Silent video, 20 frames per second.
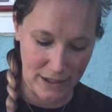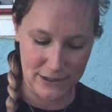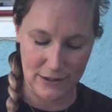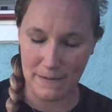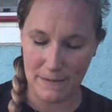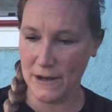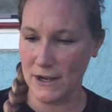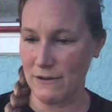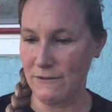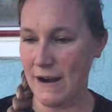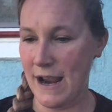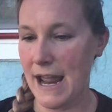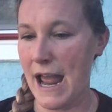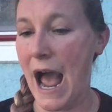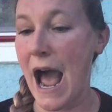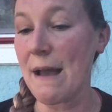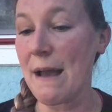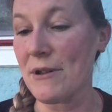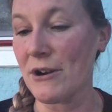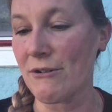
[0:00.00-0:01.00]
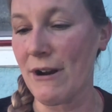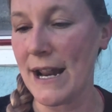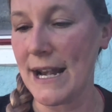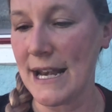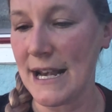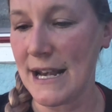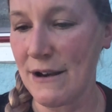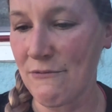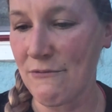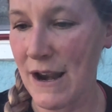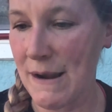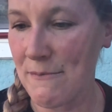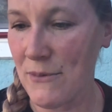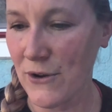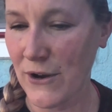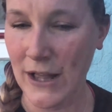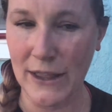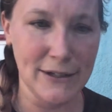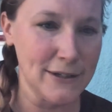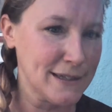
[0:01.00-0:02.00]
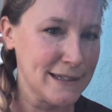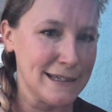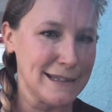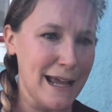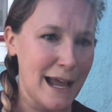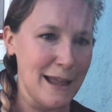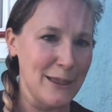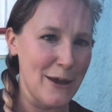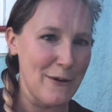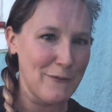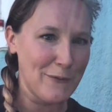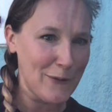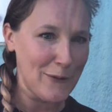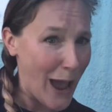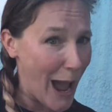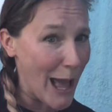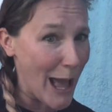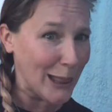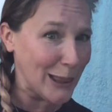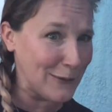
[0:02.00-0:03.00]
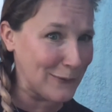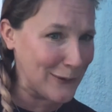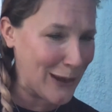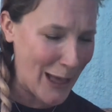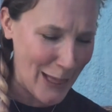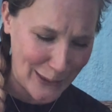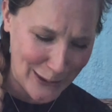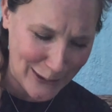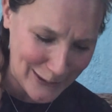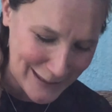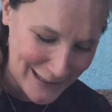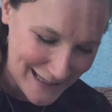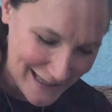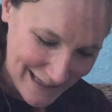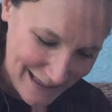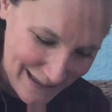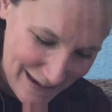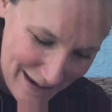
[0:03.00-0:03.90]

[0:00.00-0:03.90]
So I'm gonna write it in rainbow colors because I love colors.